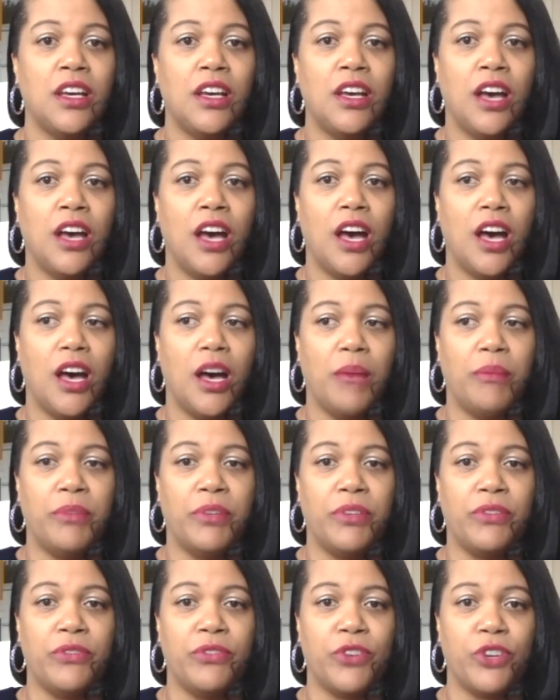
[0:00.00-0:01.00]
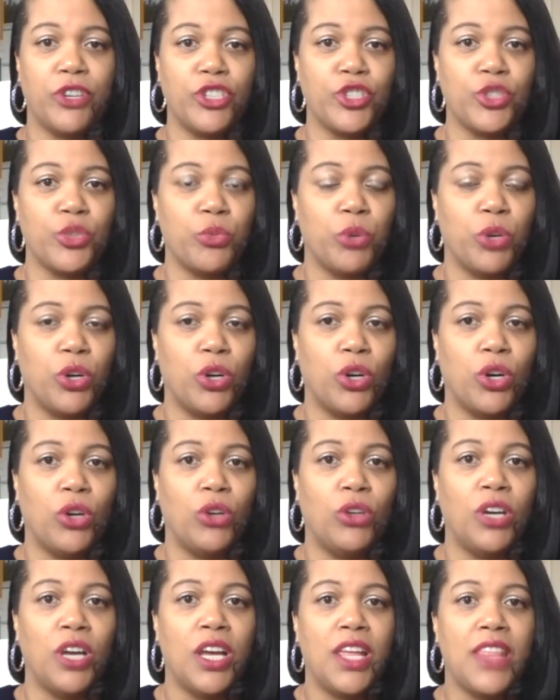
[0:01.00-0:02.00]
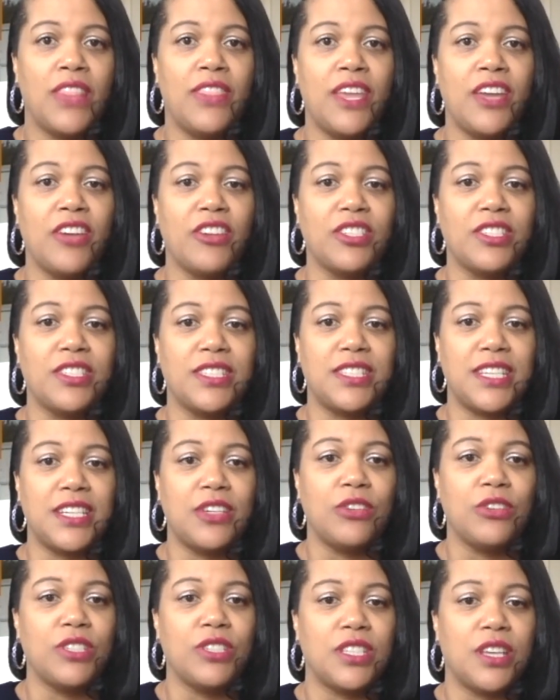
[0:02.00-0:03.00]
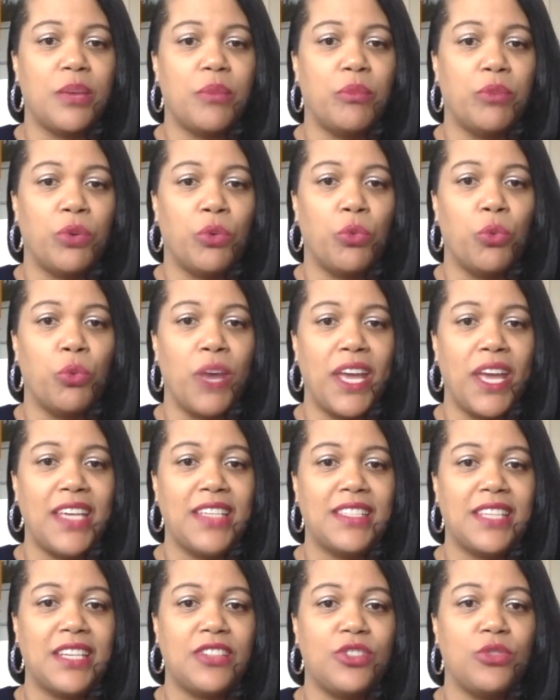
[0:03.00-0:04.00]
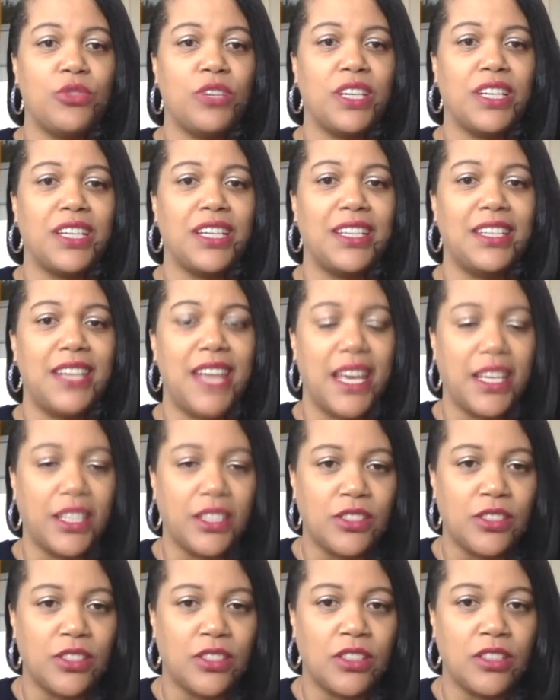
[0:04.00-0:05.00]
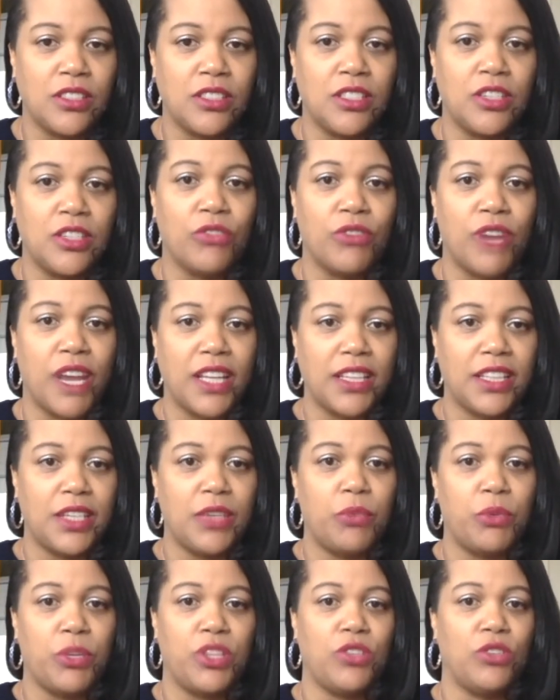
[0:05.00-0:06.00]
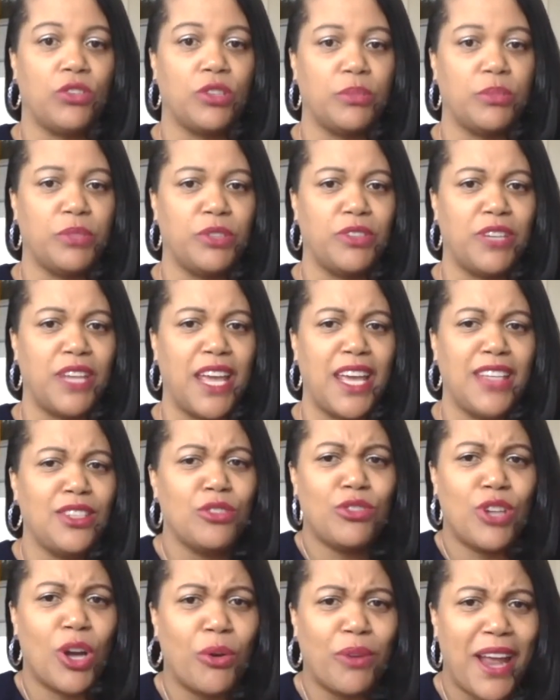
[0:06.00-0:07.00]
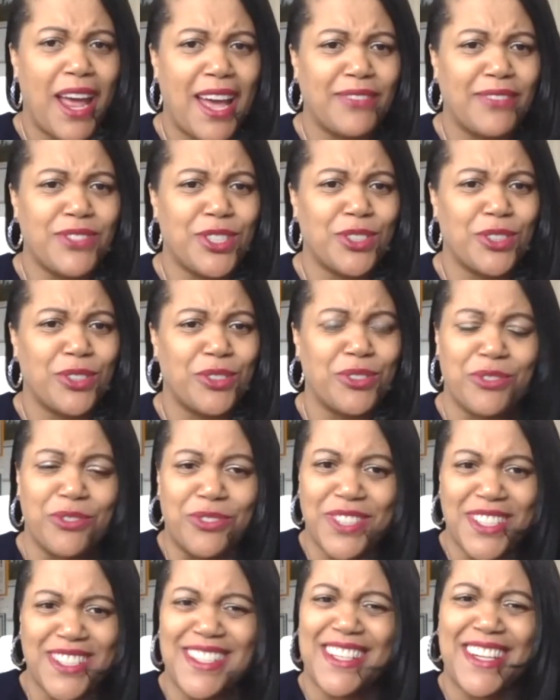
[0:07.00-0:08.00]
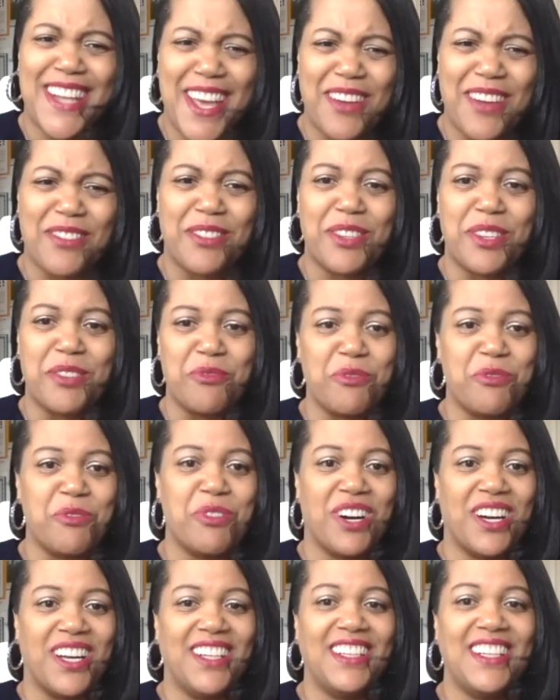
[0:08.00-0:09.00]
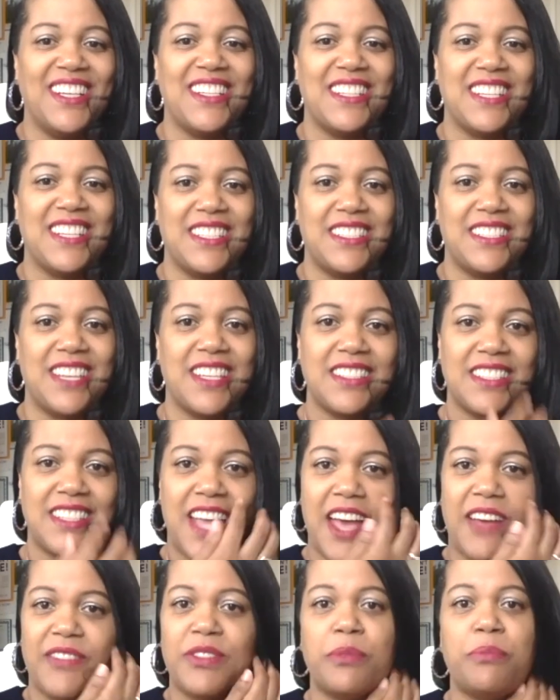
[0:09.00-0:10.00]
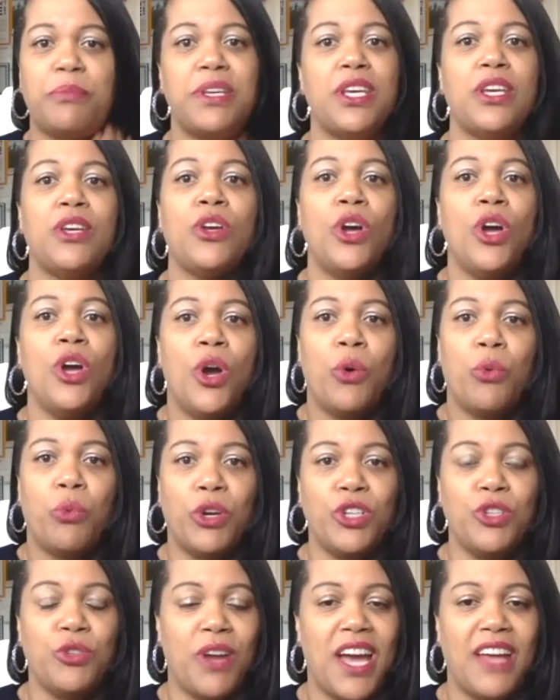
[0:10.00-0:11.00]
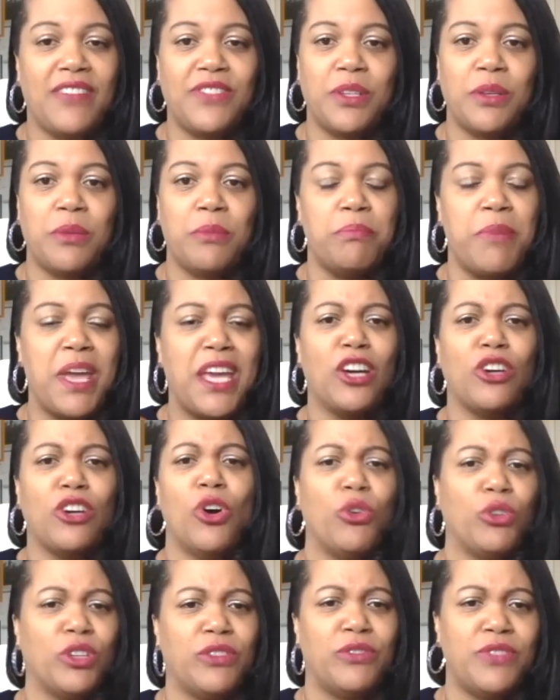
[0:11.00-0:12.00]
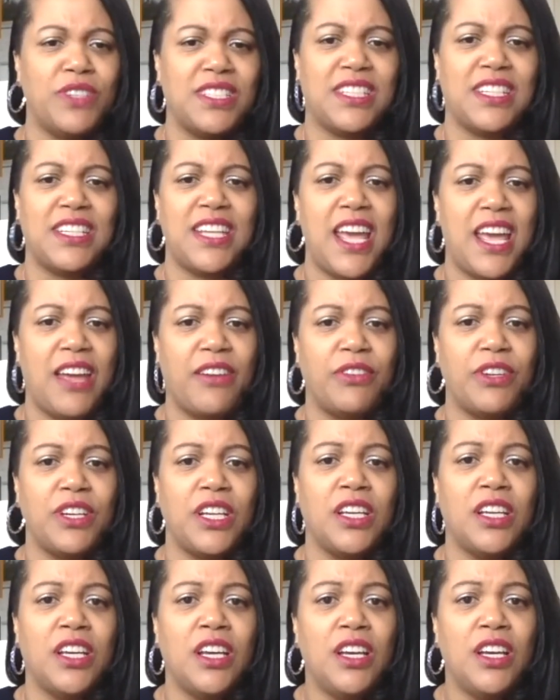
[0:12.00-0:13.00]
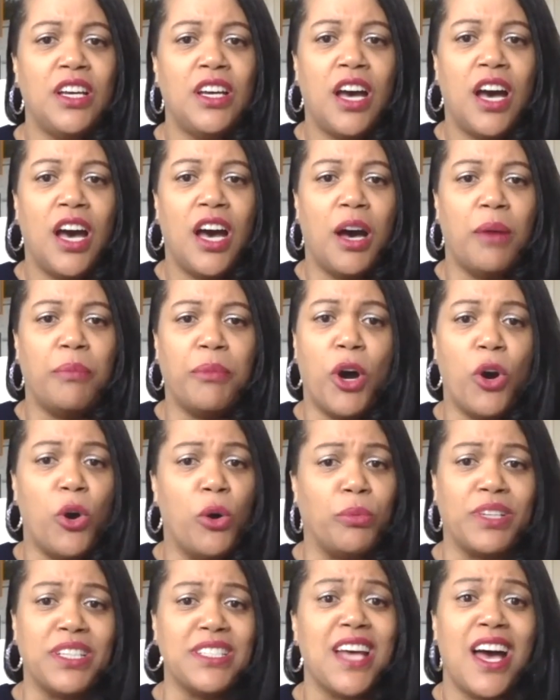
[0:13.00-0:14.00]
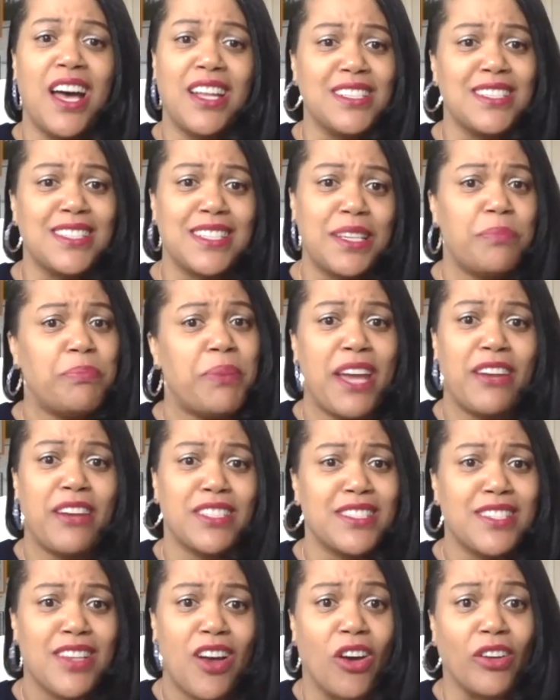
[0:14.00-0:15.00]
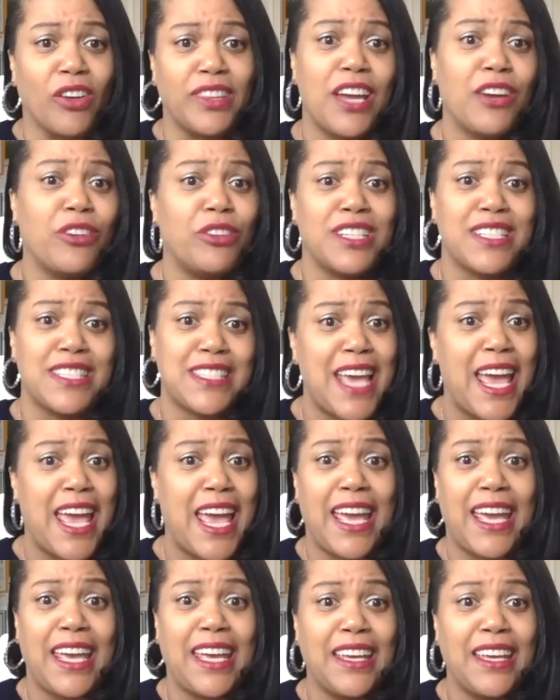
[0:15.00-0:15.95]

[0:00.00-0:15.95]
um, virtual, there's still some ways that you can connect directly with your community. And you don't have to visit everyone. It, it doesn't have to be where you have to make a goal to visit every um, home. Because honestly, parents talk. They're going to say,